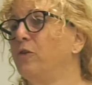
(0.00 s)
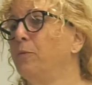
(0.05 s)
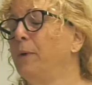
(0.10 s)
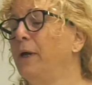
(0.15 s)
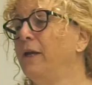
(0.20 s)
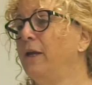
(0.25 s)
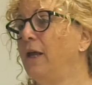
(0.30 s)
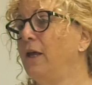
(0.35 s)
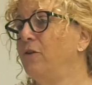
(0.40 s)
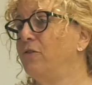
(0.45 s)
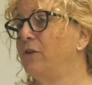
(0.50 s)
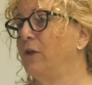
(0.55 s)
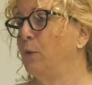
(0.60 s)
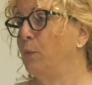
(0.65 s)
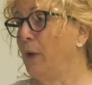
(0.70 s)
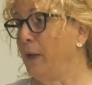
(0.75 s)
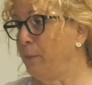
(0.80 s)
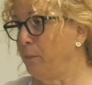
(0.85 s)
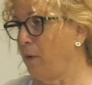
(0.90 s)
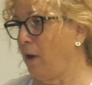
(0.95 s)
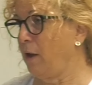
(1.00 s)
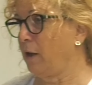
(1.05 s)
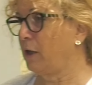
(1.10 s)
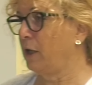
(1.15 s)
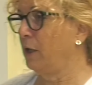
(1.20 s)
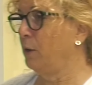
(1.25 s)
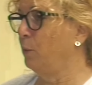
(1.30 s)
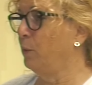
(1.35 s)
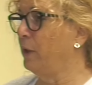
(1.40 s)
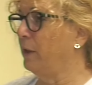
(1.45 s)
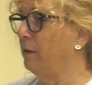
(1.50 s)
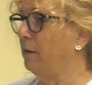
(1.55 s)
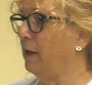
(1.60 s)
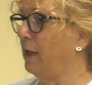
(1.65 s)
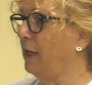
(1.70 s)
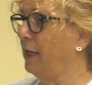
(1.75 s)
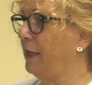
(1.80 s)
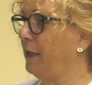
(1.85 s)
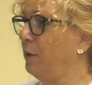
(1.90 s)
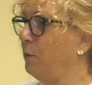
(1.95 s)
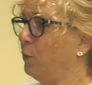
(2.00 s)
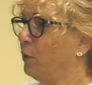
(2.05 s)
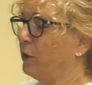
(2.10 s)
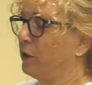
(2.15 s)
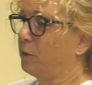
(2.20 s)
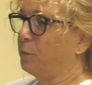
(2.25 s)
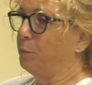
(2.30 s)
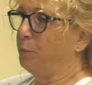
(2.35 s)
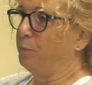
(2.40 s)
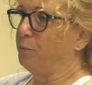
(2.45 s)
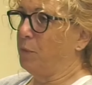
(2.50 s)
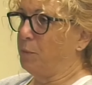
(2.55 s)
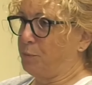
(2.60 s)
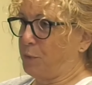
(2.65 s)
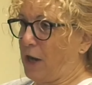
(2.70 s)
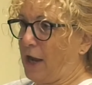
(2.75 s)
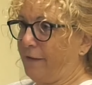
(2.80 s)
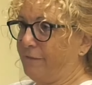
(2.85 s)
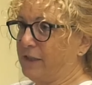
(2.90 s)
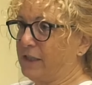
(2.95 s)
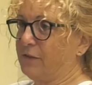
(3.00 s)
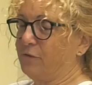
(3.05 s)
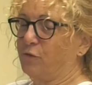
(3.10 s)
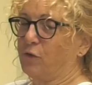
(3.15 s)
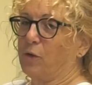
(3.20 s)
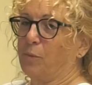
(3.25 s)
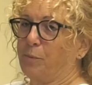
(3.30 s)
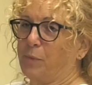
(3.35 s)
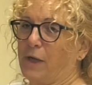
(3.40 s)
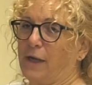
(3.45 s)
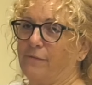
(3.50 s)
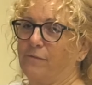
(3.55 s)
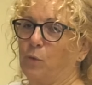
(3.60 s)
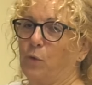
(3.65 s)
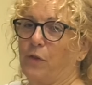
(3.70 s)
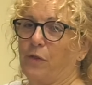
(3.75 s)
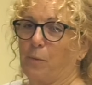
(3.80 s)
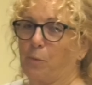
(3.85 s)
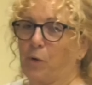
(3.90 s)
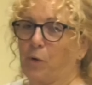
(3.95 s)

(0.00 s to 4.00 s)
of my days in White Rock, where I work with a